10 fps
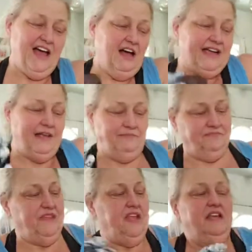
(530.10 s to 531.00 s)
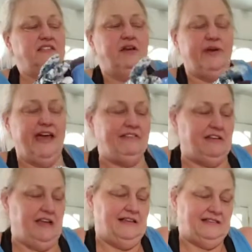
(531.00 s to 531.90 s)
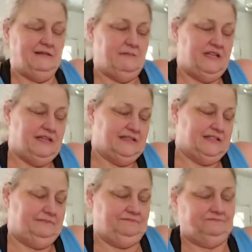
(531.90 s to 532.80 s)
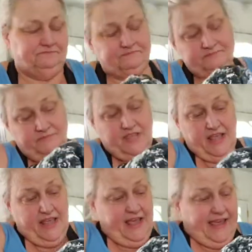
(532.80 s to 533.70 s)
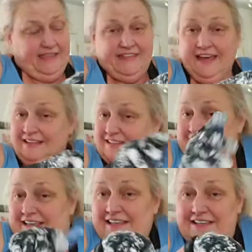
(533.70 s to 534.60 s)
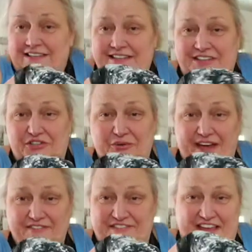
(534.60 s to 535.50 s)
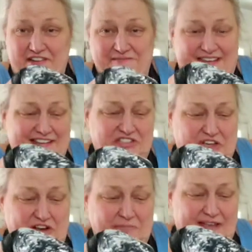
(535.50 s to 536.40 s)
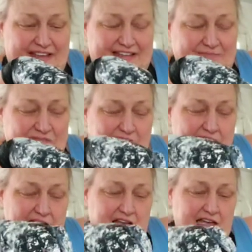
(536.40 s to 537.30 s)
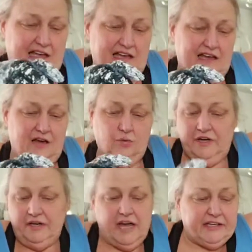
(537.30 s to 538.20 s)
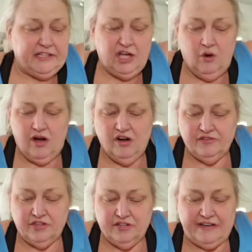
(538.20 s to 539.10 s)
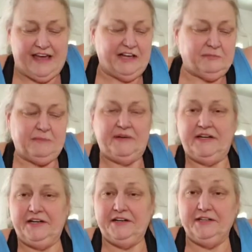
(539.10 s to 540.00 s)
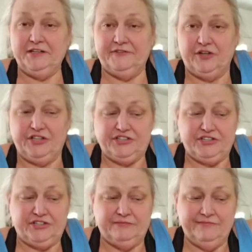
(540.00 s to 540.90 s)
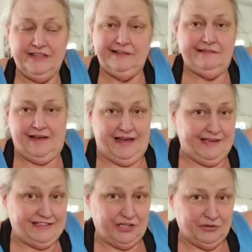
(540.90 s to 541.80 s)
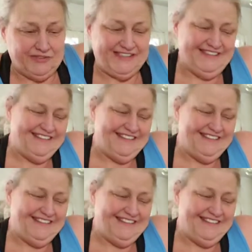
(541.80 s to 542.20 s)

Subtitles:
Okay. So we have it nice and mixed, and that is it. You have now made chalk paint. We're not going to go over how to prepare your furniture. I don't.